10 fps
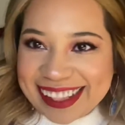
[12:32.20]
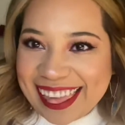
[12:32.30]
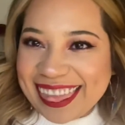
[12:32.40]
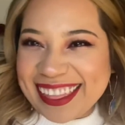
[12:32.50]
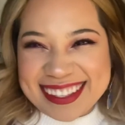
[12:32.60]

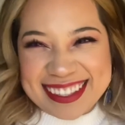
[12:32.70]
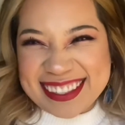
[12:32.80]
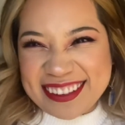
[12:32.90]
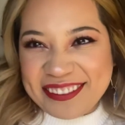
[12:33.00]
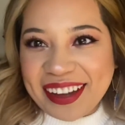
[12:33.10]
This is
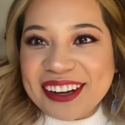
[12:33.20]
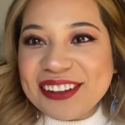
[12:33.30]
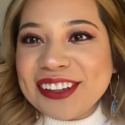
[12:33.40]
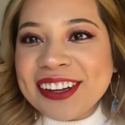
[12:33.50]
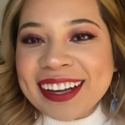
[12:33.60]
the final
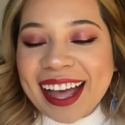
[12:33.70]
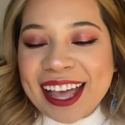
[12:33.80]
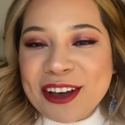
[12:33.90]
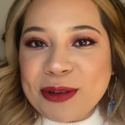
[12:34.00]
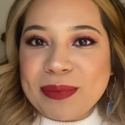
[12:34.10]
look. I
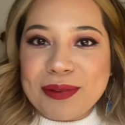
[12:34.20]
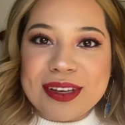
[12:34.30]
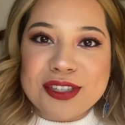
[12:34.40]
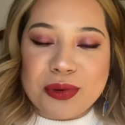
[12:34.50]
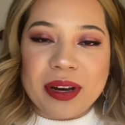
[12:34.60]
hope you
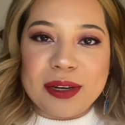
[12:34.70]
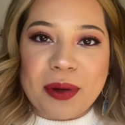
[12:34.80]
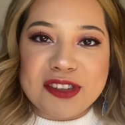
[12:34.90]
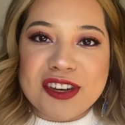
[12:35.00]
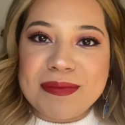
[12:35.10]
enjoyed
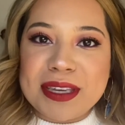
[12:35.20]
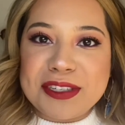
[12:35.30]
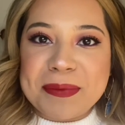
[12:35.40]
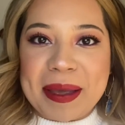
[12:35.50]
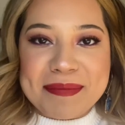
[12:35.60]
watching me do
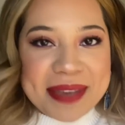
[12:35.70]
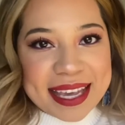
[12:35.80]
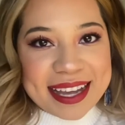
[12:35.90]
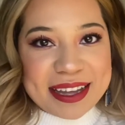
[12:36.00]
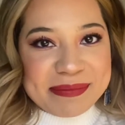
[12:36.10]
my
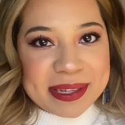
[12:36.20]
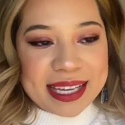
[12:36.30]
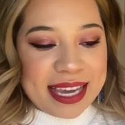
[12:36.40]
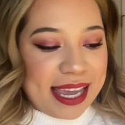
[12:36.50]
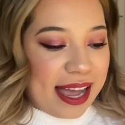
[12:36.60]
makeup
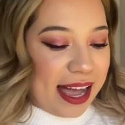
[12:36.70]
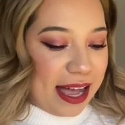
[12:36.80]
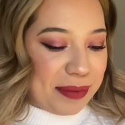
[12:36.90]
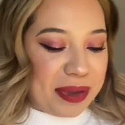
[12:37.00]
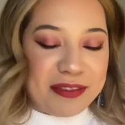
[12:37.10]

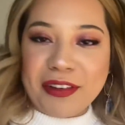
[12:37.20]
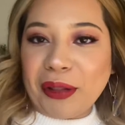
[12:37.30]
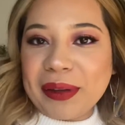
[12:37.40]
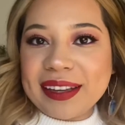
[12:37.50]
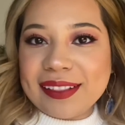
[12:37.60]
and
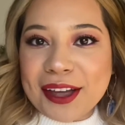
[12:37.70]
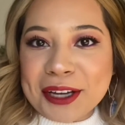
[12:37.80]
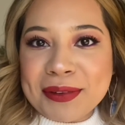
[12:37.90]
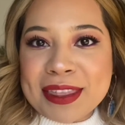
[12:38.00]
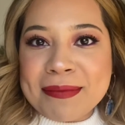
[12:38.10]
following along
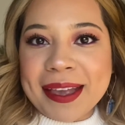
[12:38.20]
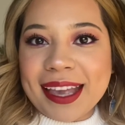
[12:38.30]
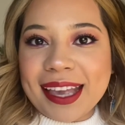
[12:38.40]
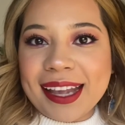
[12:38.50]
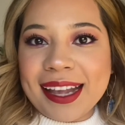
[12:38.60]
with
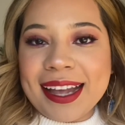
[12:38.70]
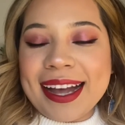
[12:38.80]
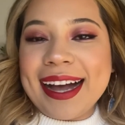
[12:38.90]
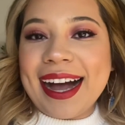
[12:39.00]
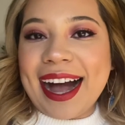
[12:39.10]
me.
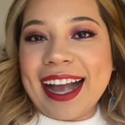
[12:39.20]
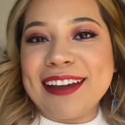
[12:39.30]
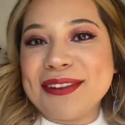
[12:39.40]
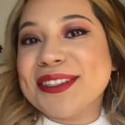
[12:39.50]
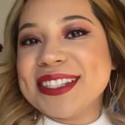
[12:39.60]
I
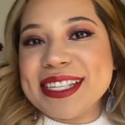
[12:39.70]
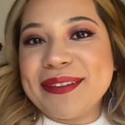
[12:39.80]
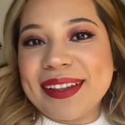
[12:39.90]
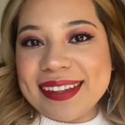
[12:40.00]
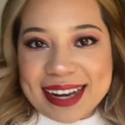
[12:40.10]
will see you
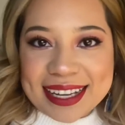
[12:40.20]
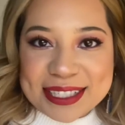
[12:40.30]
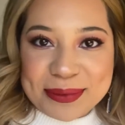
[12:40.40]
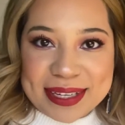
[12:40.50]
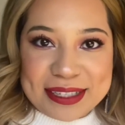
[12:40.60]
on the next
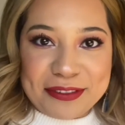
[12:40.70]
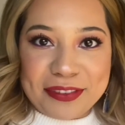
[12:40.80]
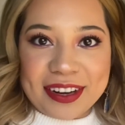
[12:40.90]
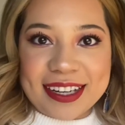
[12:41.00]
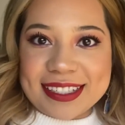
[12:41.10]
one. Don't
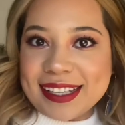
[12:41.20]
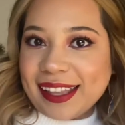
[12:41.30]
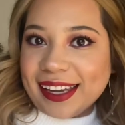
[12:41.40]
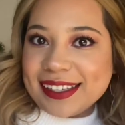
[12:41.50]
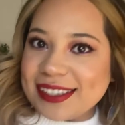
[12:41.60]
forget to
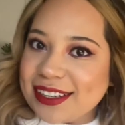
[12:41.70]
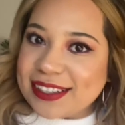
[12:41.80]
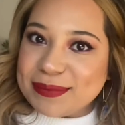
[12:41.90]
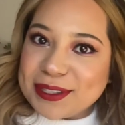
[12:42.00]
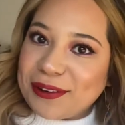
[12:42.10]
like, share,
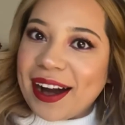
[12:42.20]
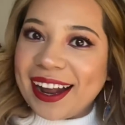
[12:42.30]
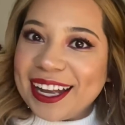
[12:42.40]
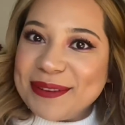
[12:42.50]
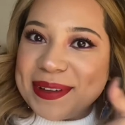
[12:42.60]

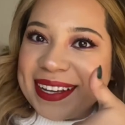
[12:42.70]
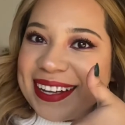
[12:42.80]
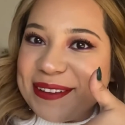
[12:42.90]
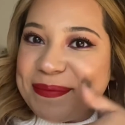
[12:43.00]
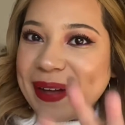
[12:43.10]
subscribe.
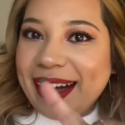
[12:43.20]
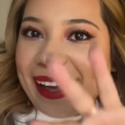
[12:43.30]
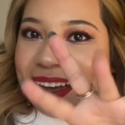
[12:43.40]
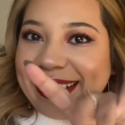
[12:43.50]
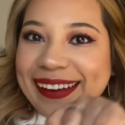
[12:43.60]

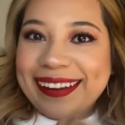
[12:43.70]
Bye.